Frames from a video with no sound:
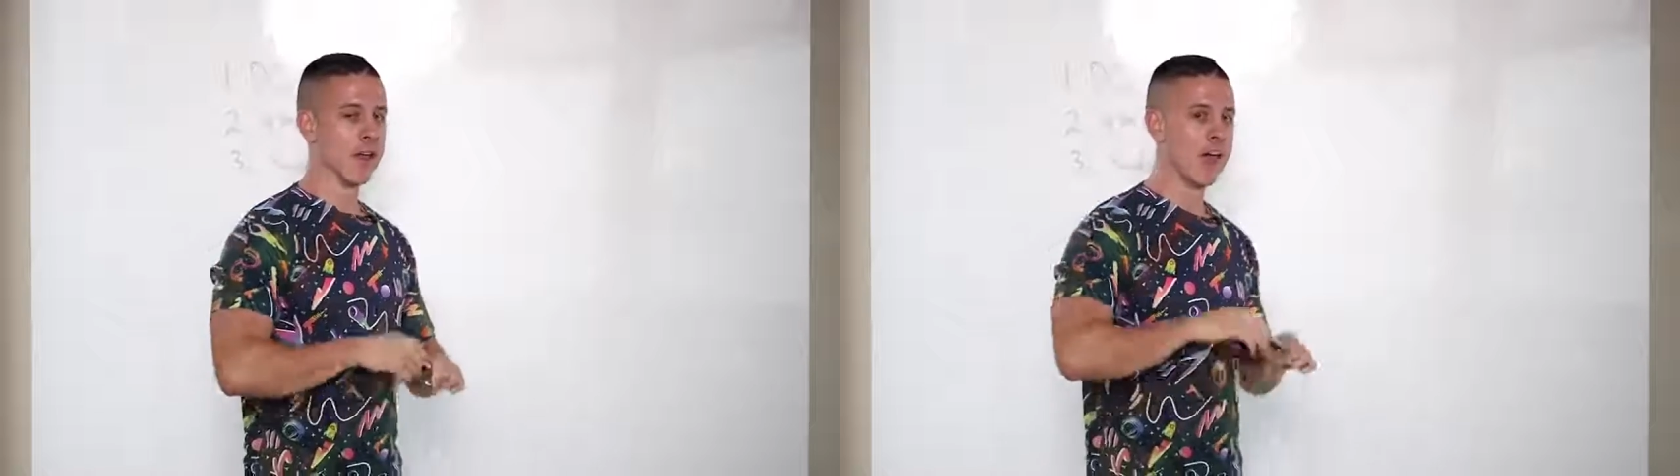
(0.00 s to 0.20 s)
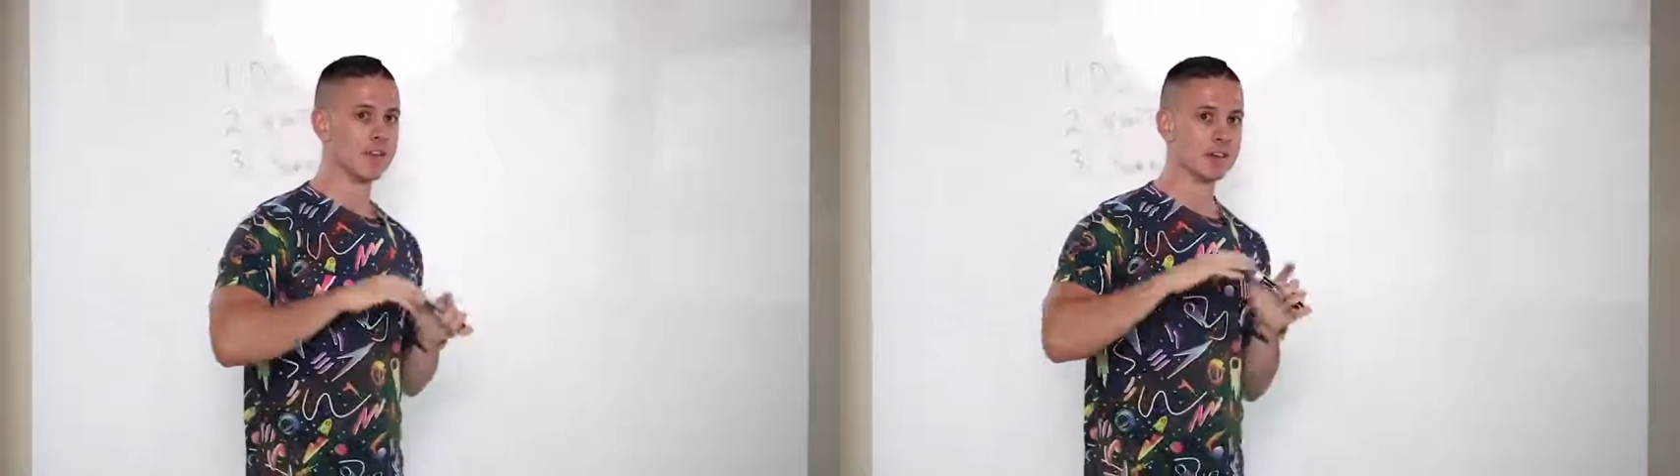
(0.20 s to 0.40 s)

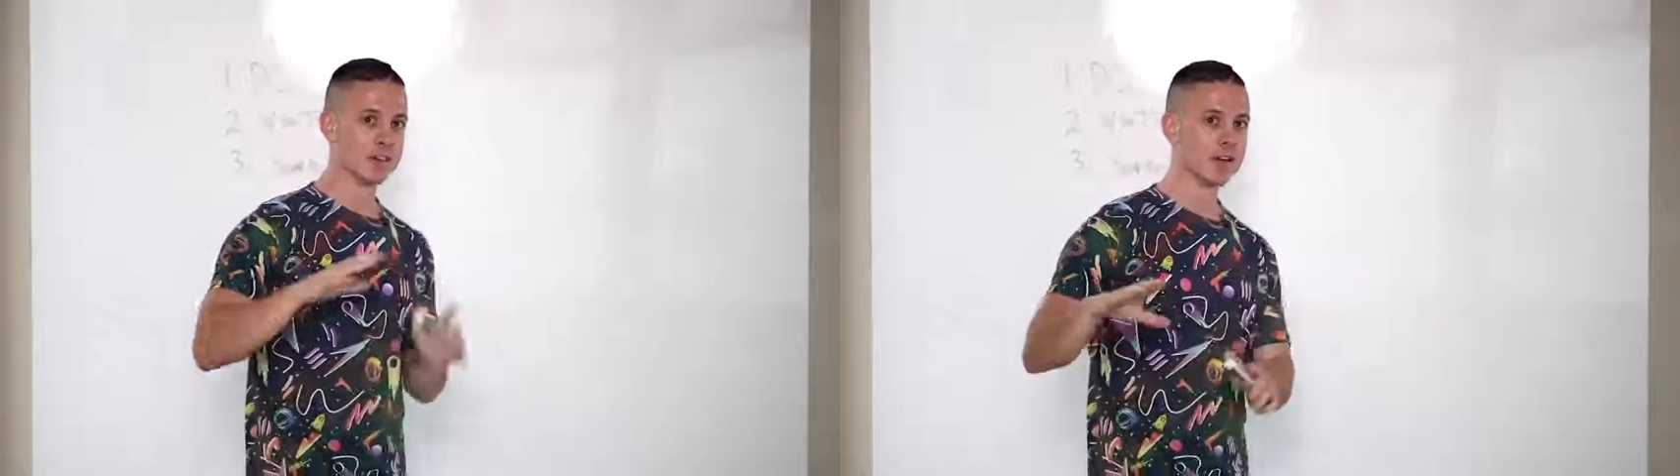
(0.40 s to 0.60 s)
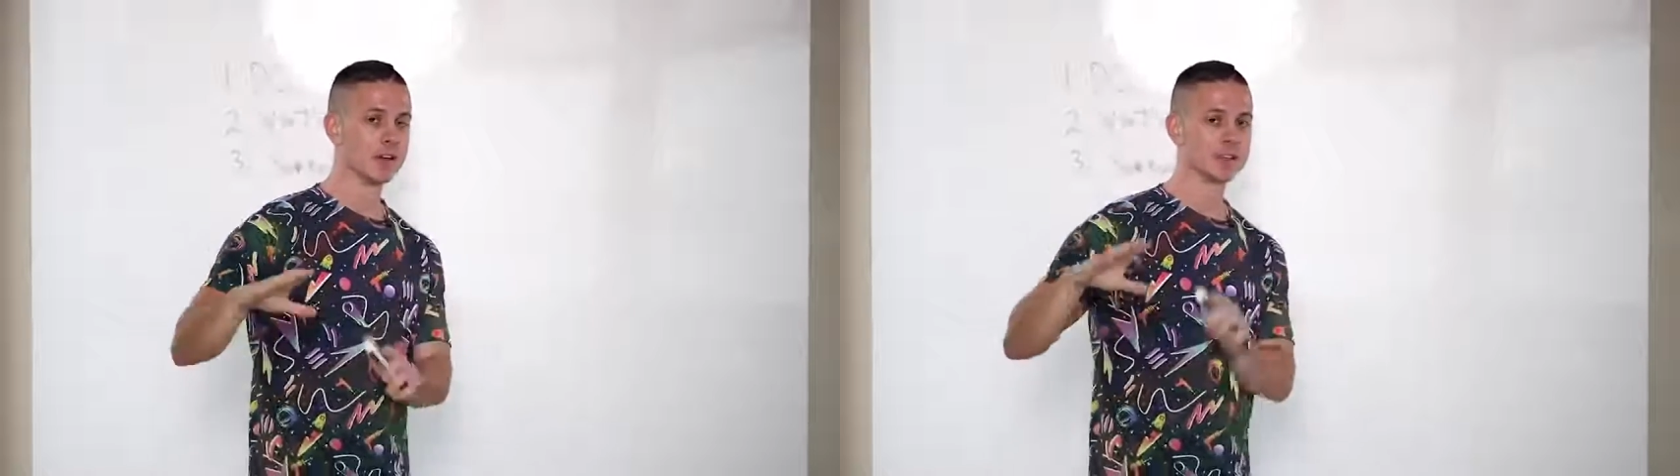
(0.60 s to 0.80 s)

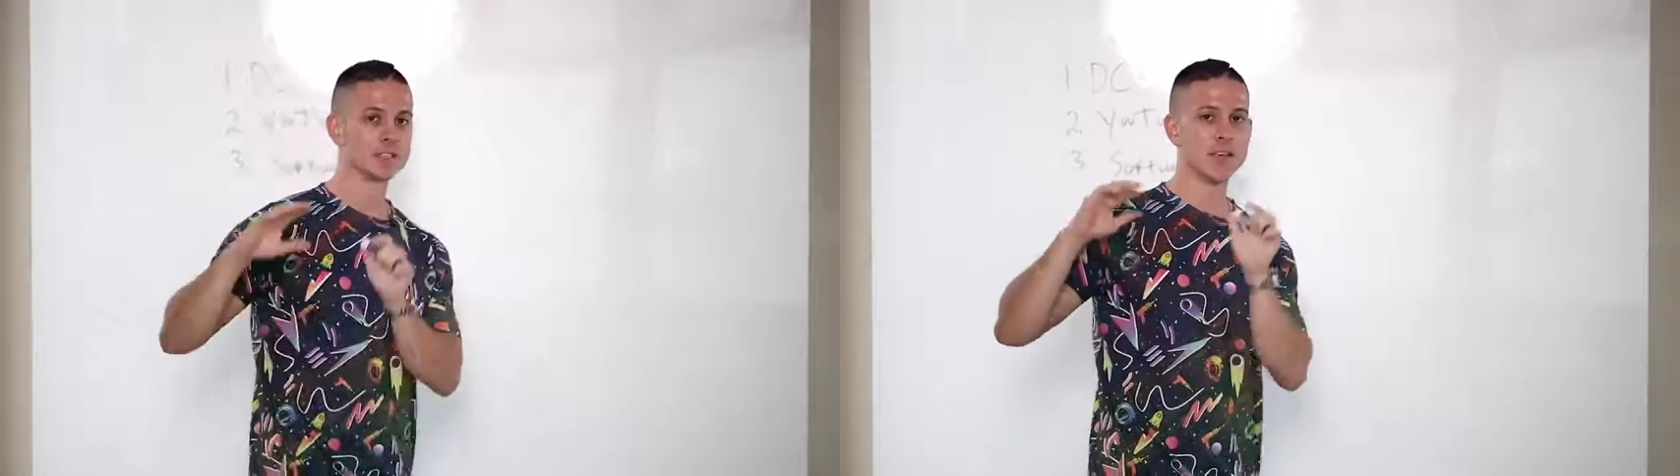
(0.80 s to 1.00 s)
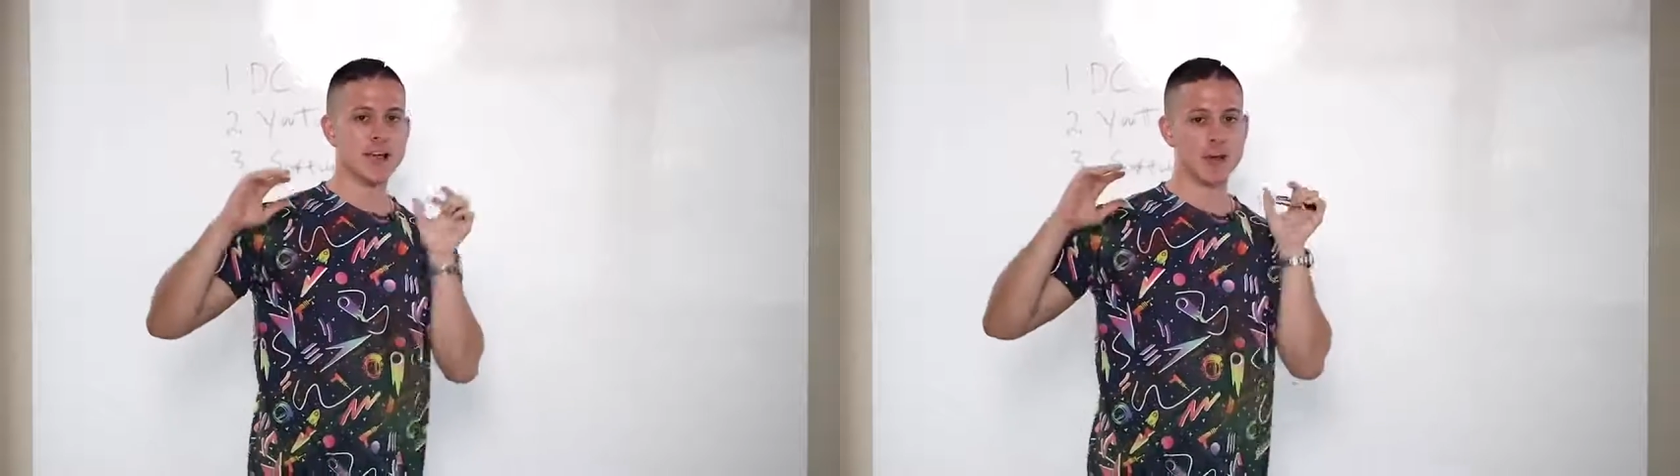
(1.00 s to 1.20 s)
Everything
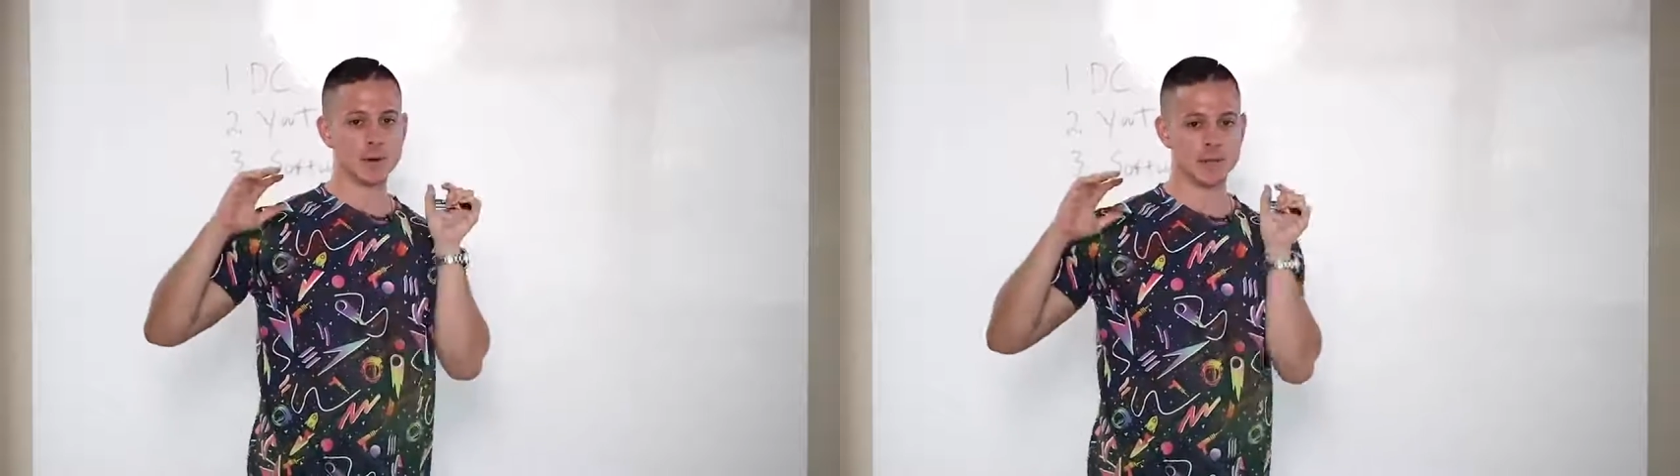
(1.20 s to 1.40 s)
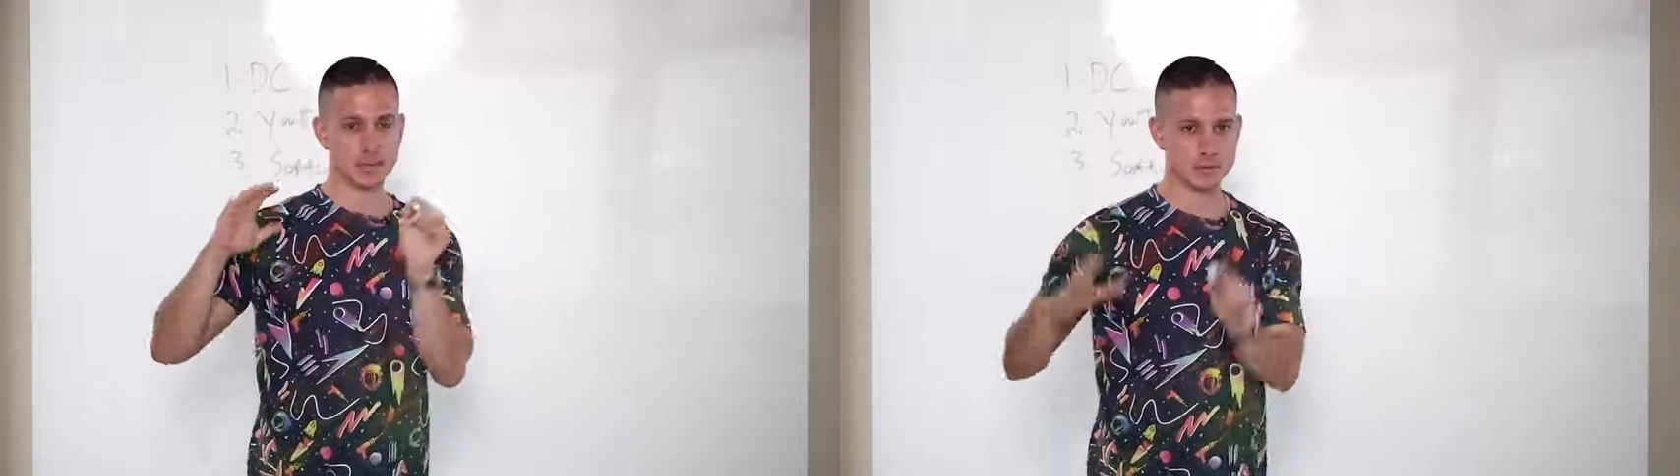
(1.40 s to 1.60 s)
else I'm
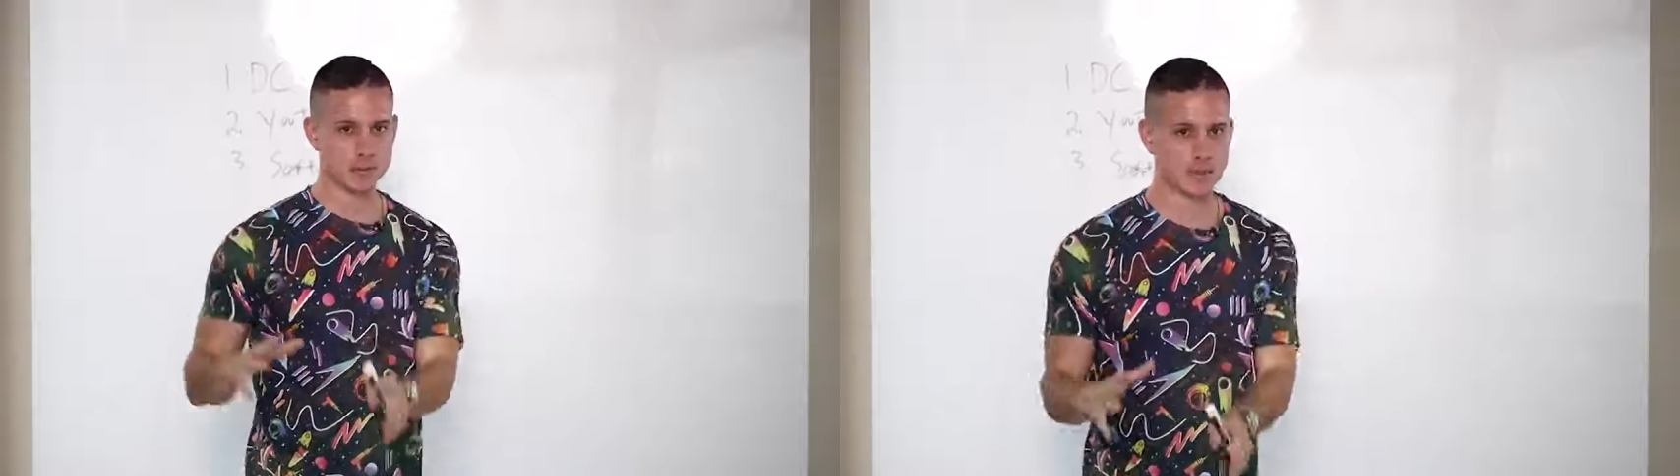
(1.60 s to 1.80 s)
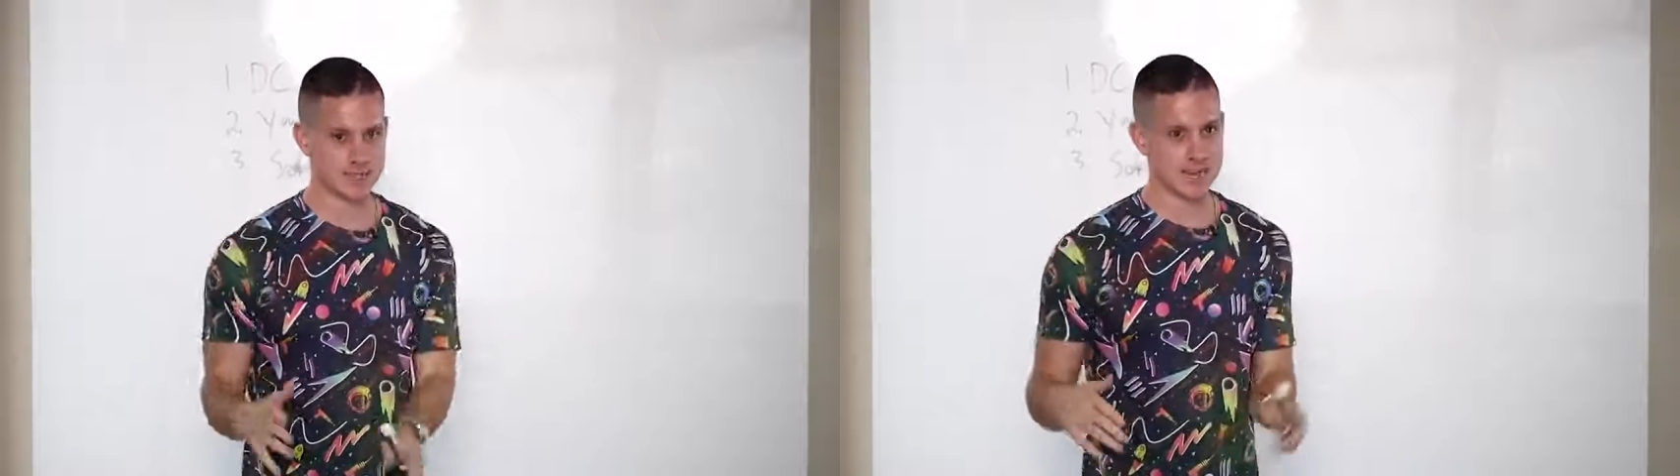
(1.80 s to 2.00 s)
gonna give to
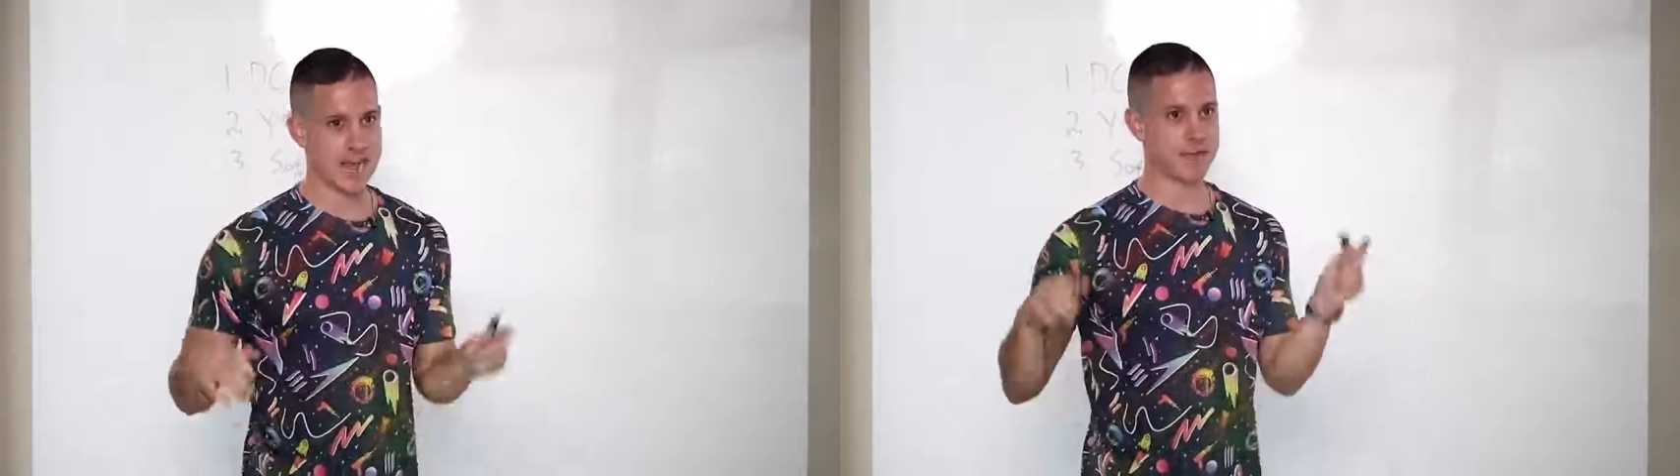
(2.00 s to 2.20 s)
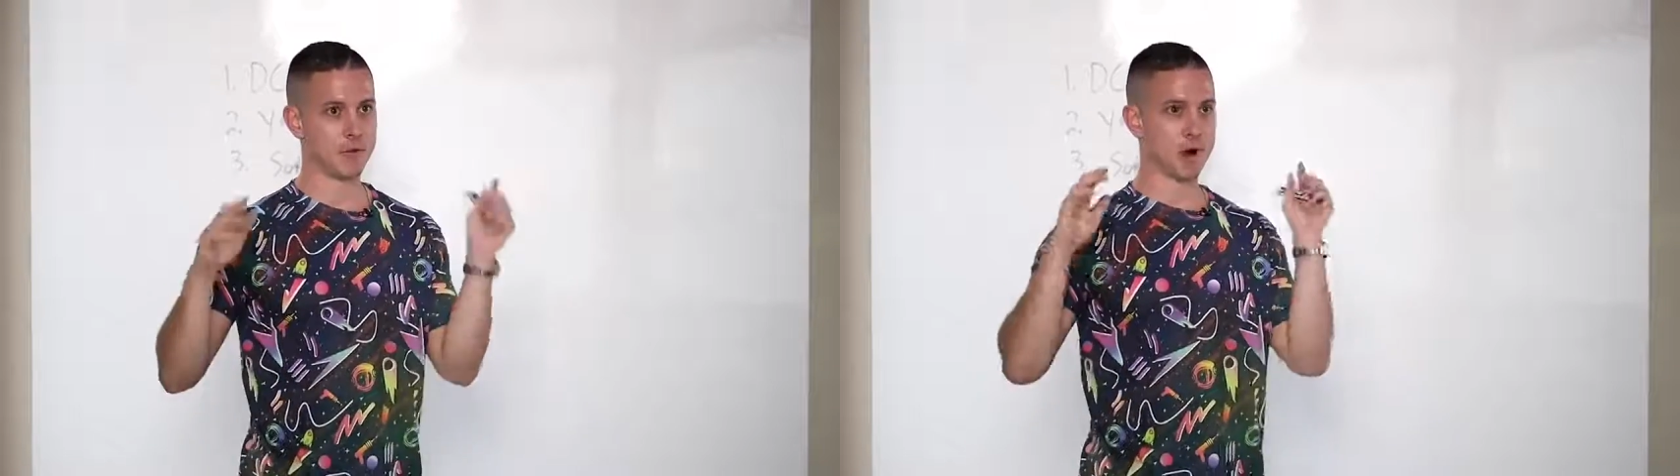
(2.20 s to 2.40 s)
my staff,